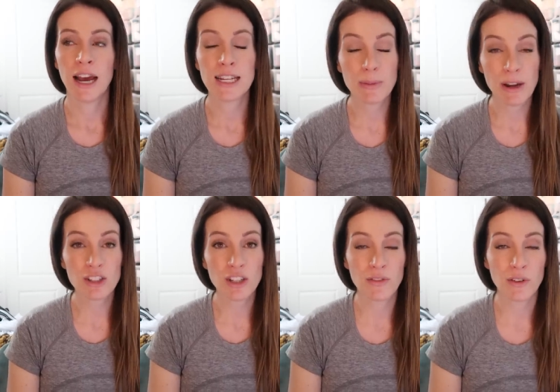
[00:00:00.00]

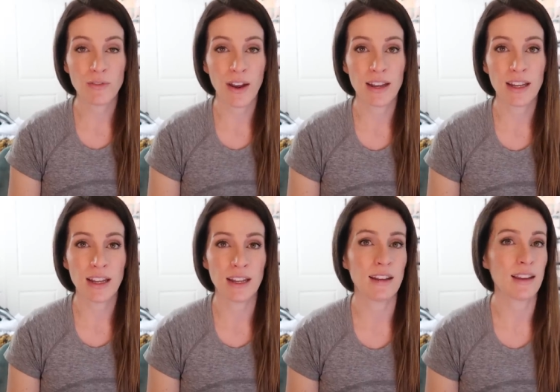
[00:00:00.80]
especially if you're finding
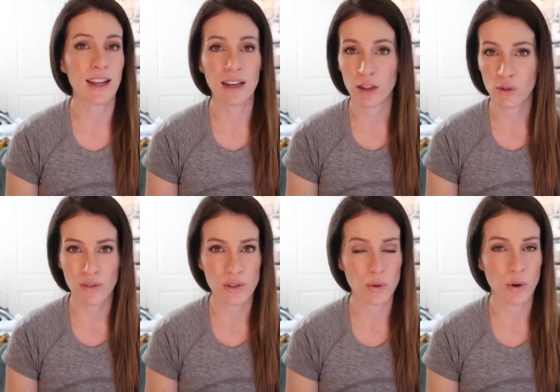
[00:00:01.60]
it like at a
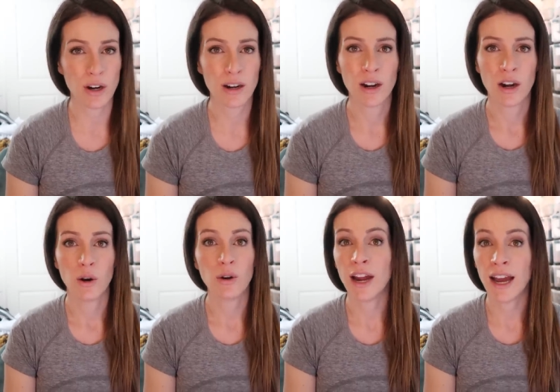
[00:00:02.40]
thrift store
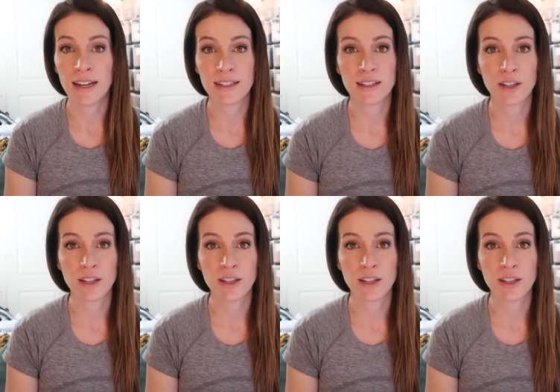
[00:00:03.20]
or at